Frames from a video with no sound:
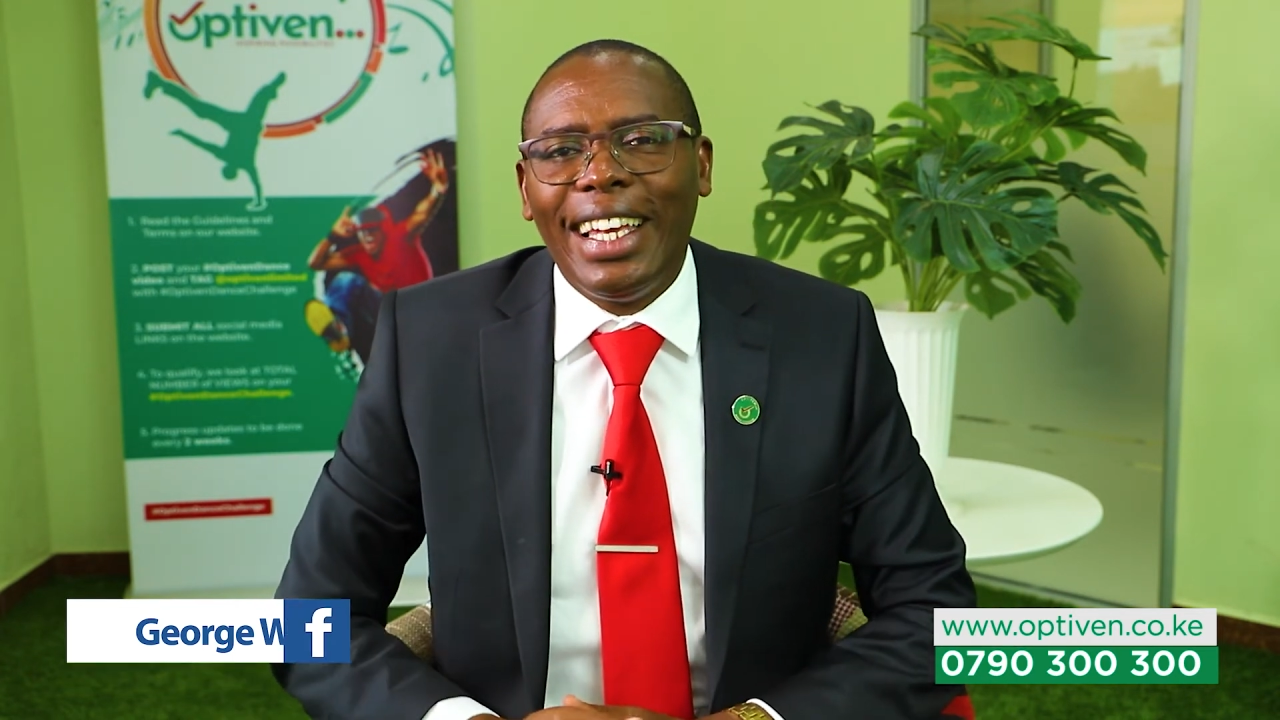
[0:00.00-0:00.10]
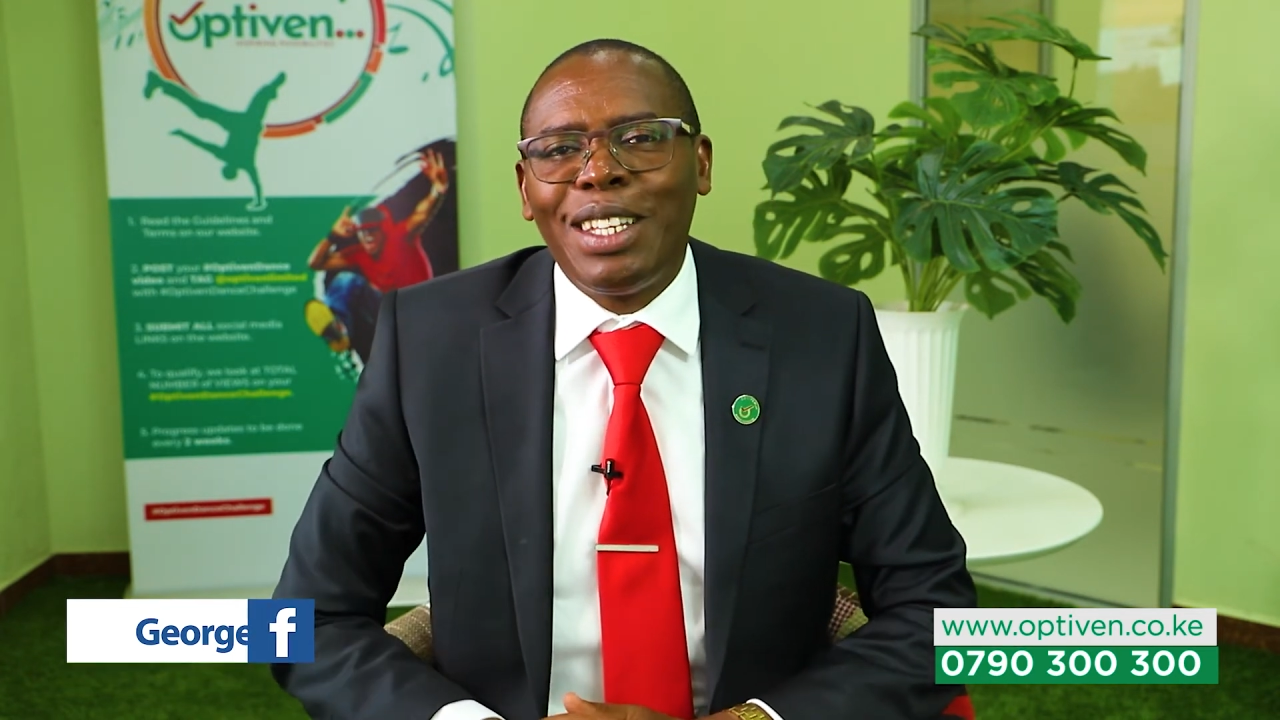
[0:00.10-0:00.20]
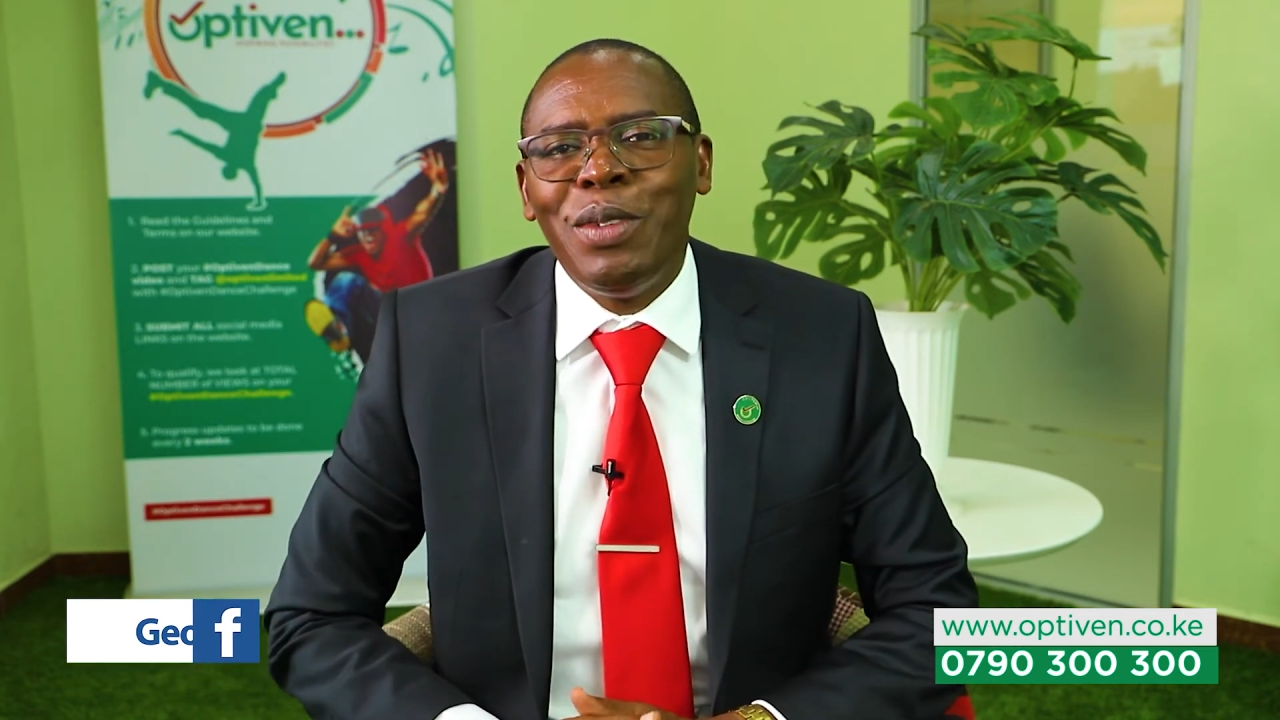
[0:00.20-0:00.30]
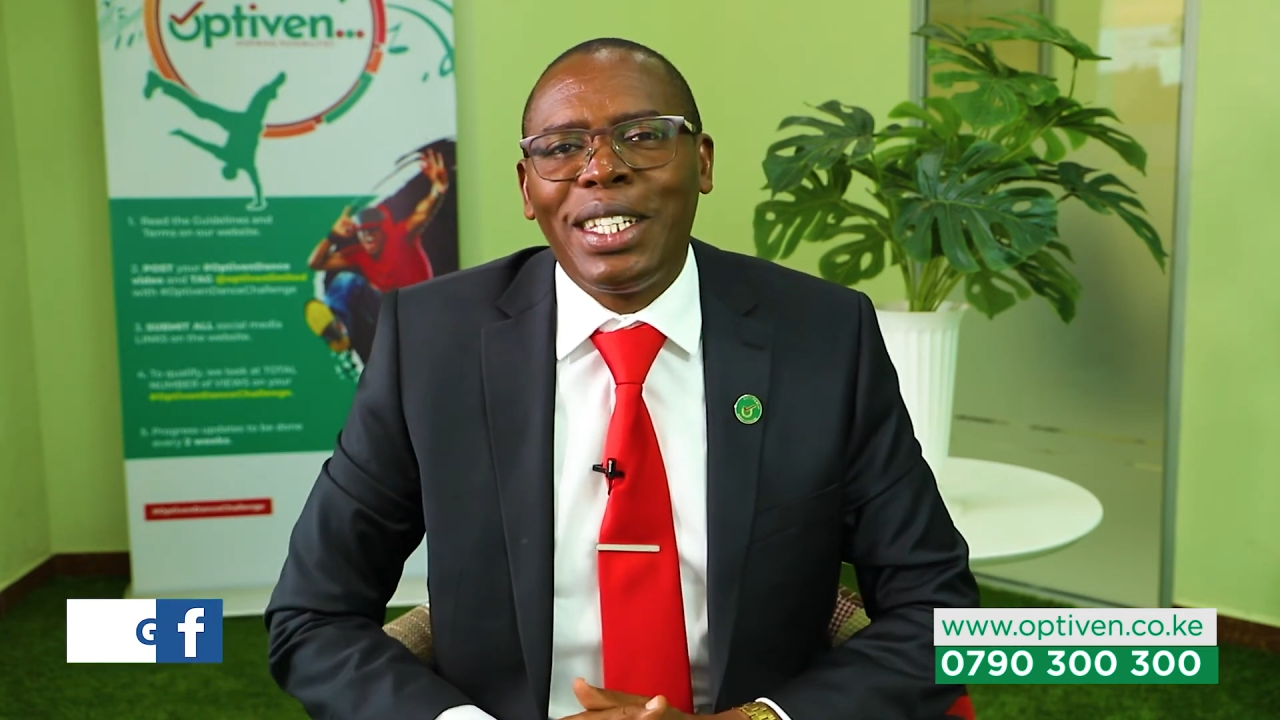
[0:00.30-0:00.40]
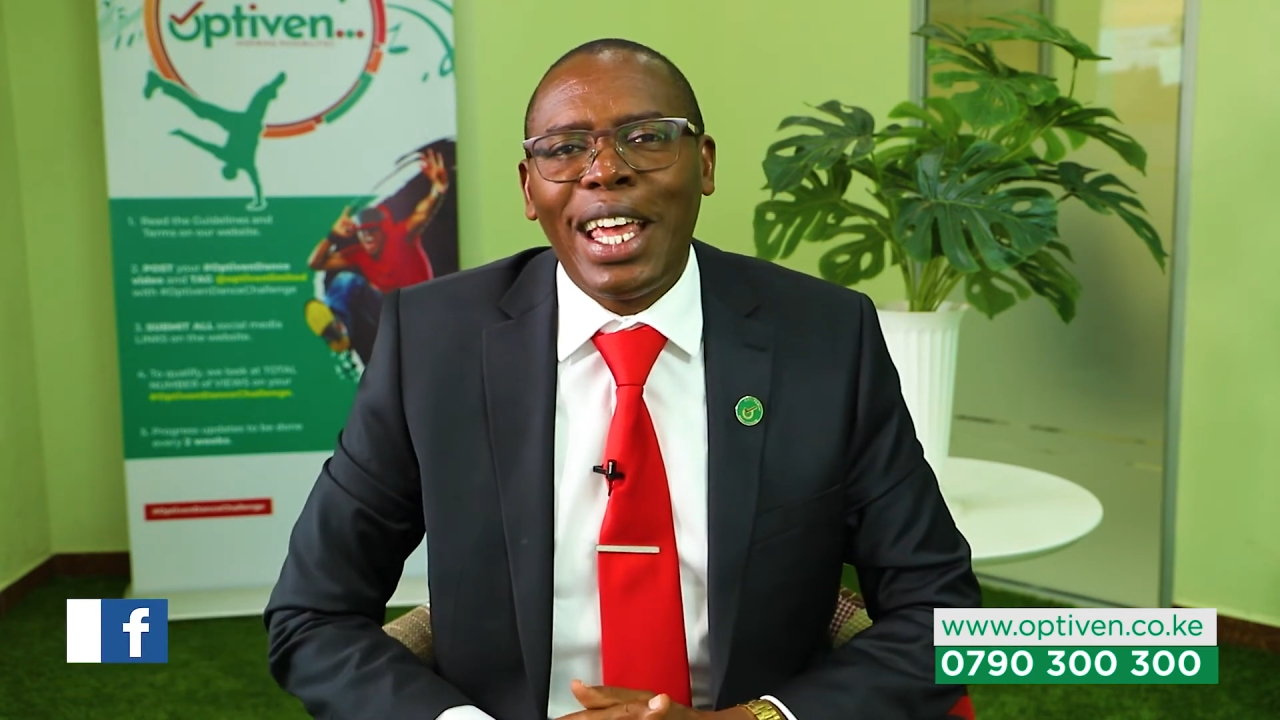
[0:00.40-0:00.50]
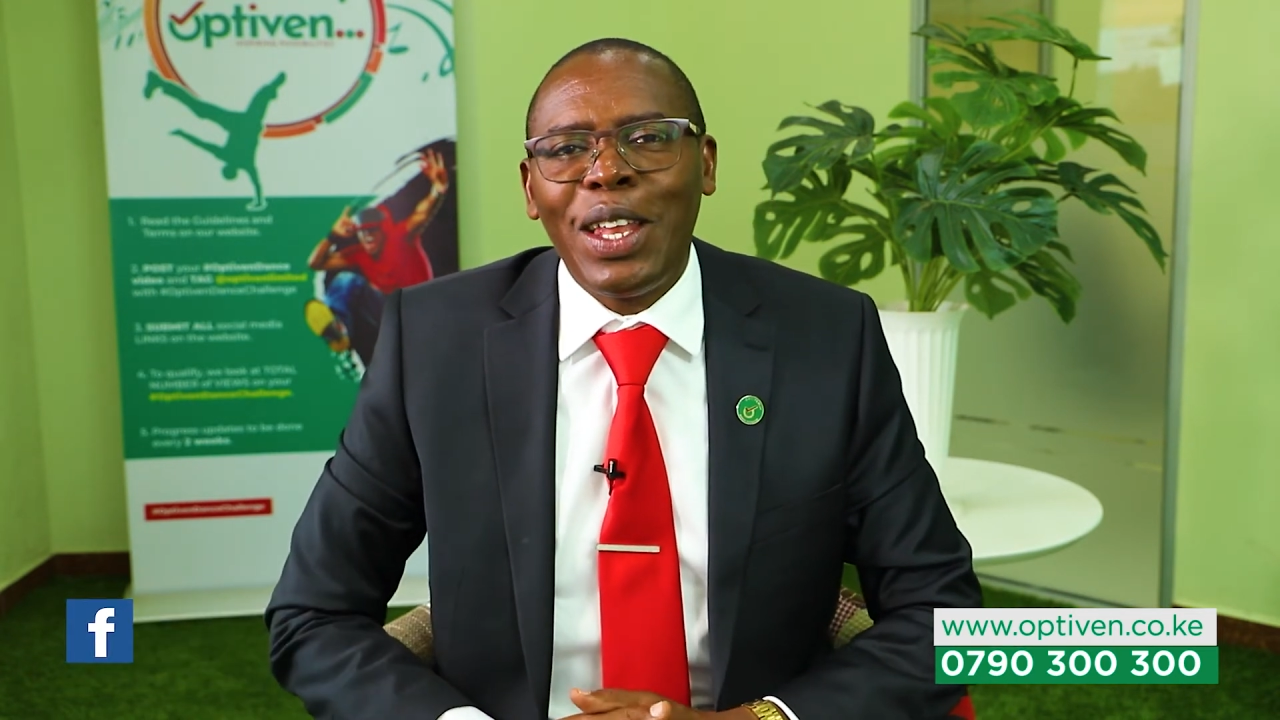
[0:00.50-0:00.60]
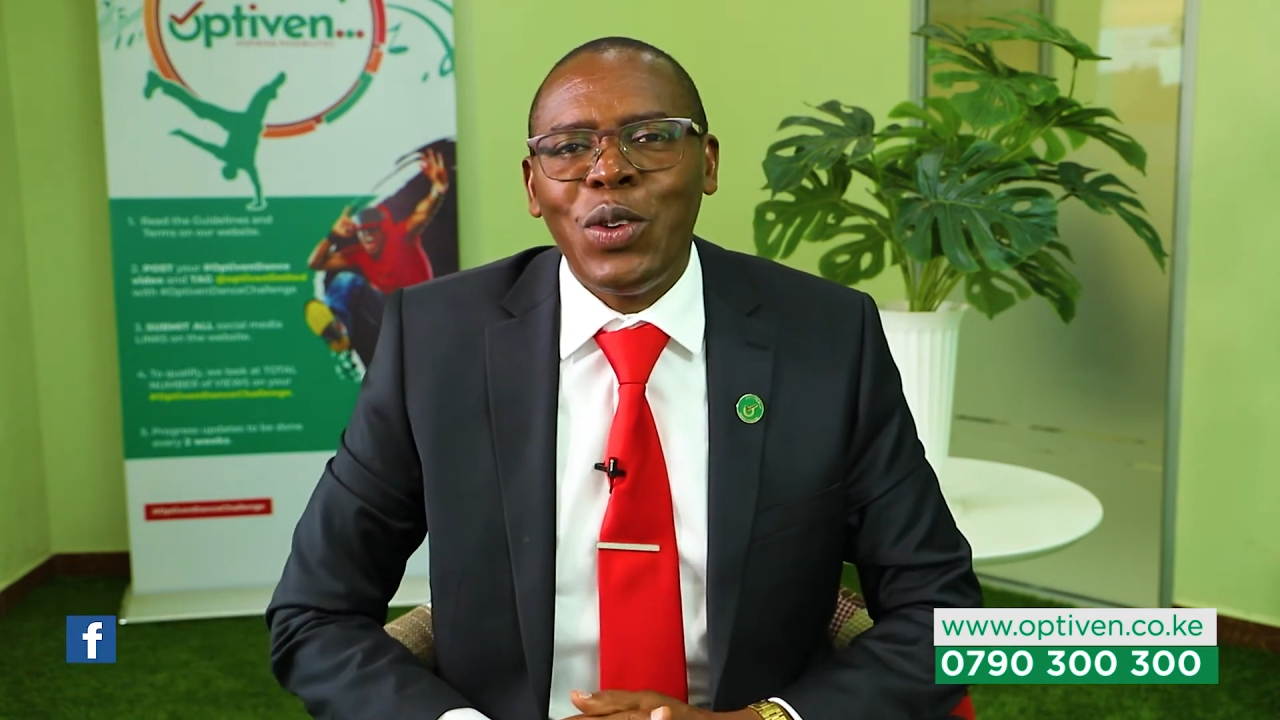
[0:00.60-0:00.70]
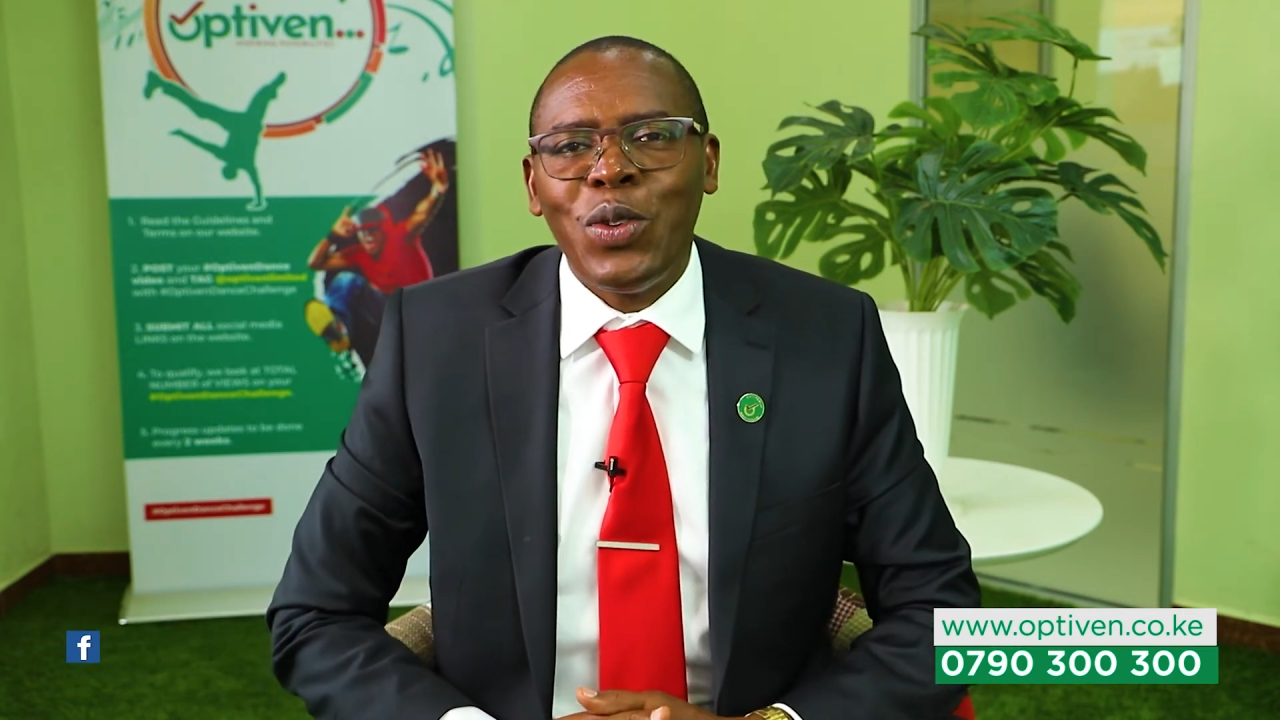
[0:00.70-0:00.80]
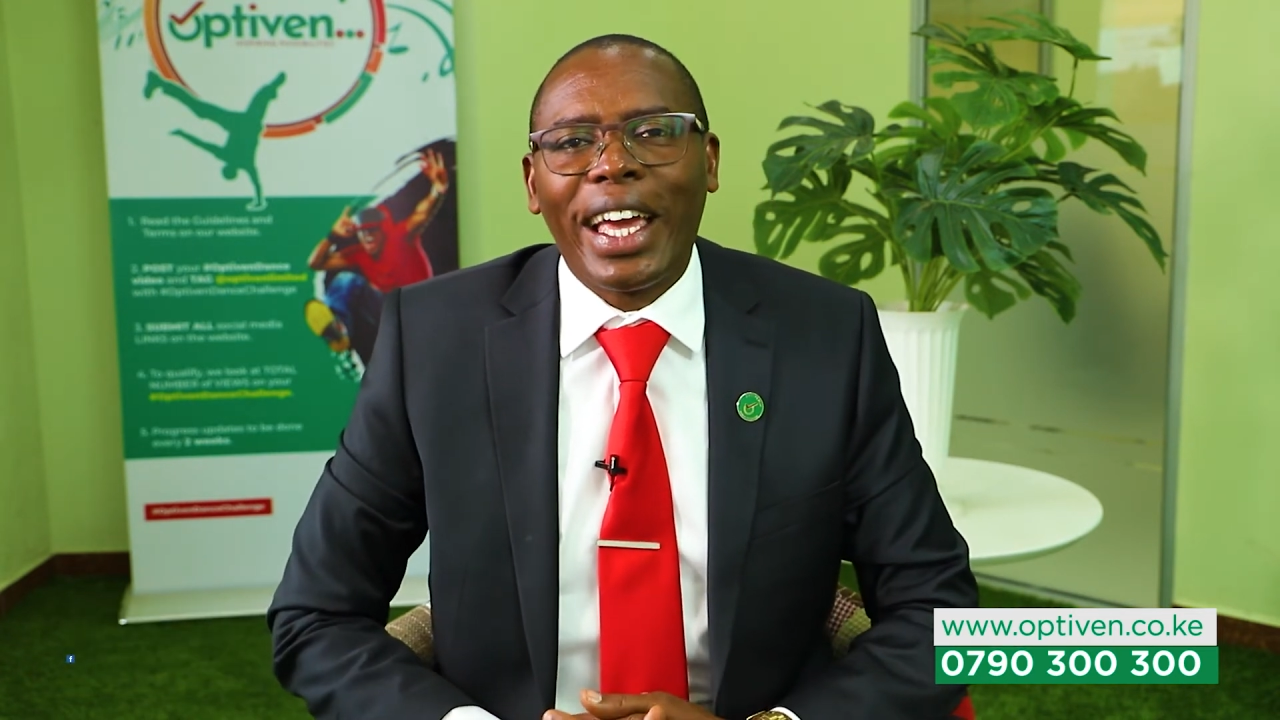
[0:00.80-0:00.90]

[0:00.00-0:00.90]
let me tell you,